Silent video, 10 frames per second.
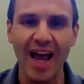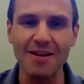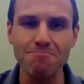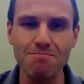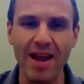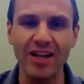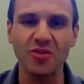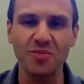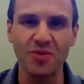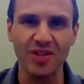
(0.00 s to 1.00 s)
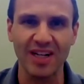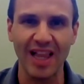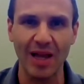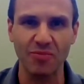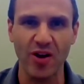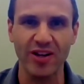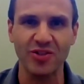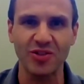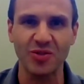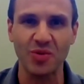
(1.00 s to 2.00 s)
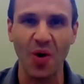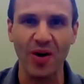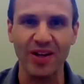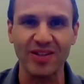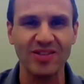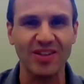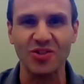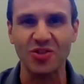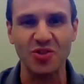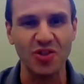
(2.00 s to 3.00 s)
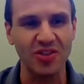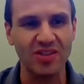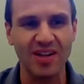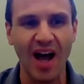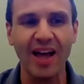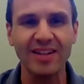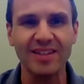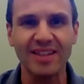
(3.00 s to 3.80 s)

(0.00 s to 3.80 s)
and major music collaborations with artists such as Jill Scott,